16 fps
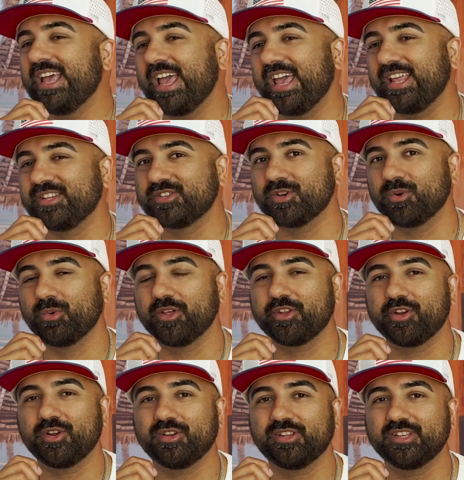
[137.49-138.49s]
And so whether
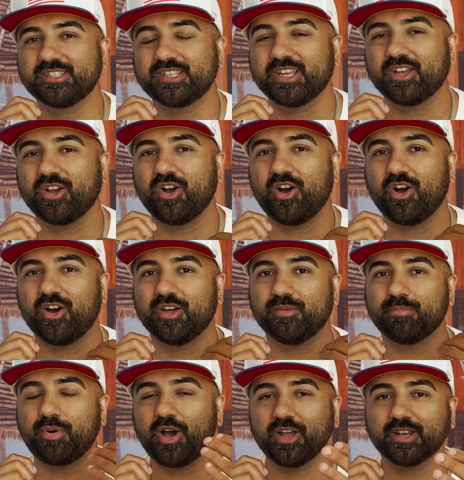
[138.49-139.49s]
you're listening on
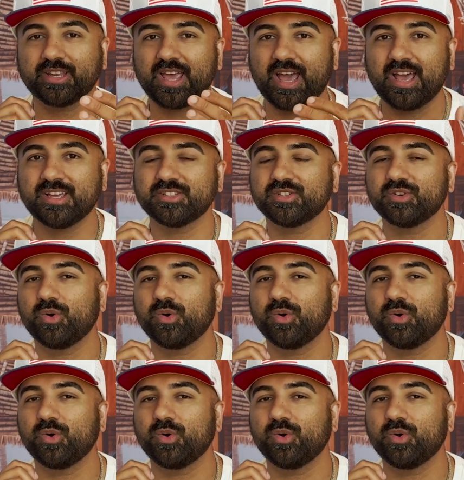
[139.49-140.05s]
podcasts